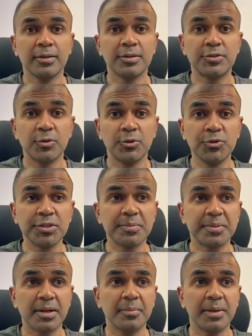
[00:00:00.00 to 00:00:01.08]
So do
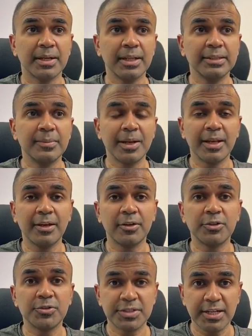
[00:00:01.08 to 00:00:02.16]
subscribe and click the bell icon
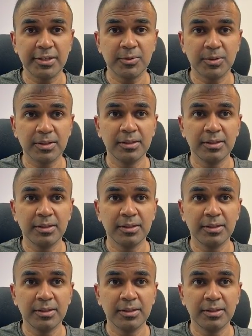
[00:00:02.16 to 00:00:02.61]
to stay tuned.